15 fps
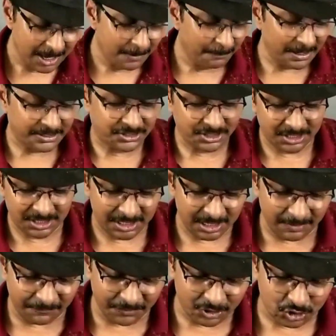But
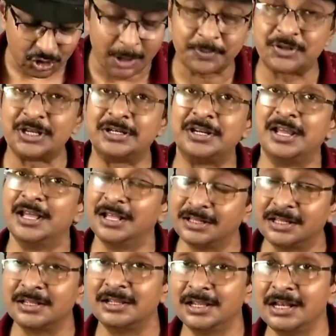if he stops at
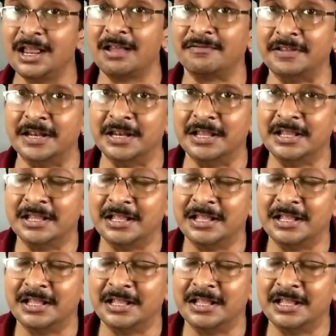the 11,